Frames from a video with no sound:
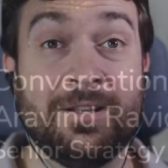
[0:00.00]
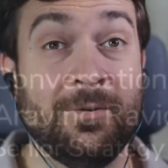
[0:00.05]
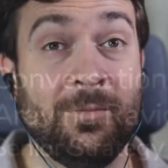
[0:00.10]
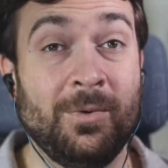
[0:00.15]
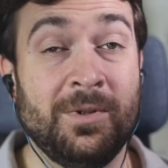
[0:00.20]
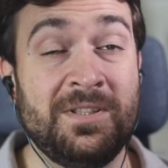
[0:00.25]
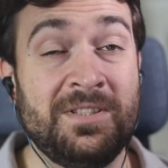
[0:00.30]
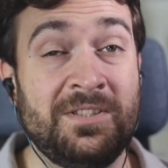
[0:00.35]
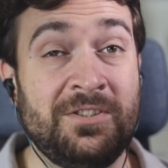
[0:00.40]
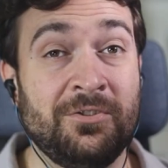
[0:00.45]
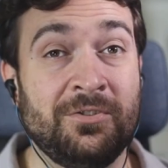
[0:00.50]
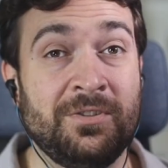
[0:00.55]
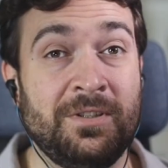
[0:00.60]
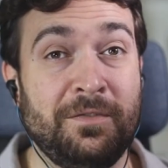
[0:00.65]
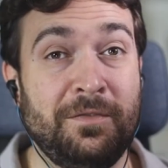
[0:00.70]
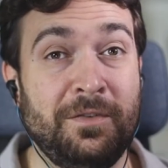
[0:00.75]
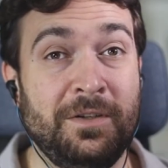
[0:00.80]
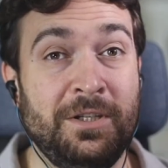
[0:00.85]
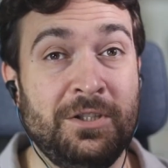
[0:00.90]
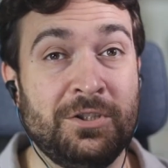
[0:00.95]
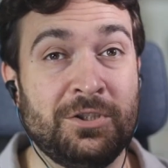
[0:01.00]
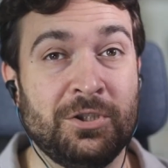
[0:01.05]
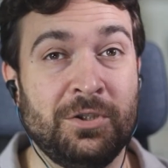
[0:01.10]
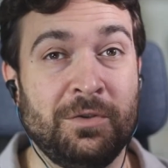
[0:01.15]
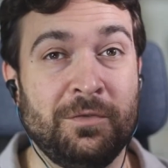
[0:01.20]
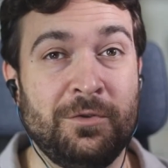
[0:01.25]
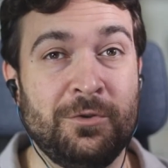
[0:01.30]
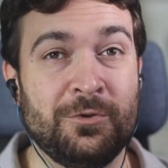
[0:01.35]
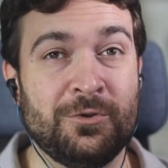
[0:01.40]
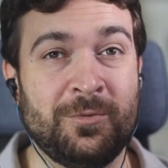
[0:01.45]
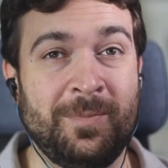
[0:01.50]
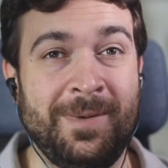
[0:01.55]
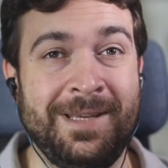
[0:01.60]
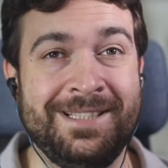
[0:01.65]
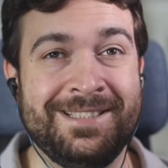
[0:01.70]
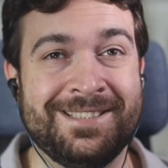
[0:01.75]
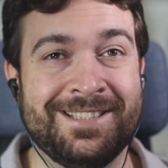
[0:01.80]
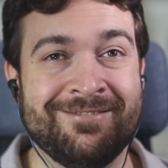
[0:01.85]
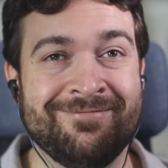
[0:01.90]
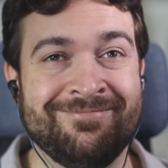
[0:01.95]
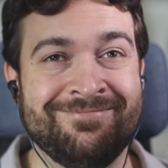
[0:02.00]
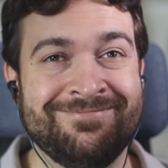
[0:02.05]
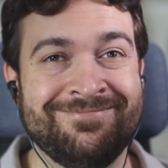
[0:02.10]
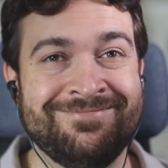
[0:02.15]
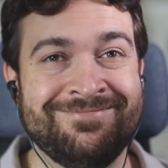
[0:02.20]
What is your definition of new space?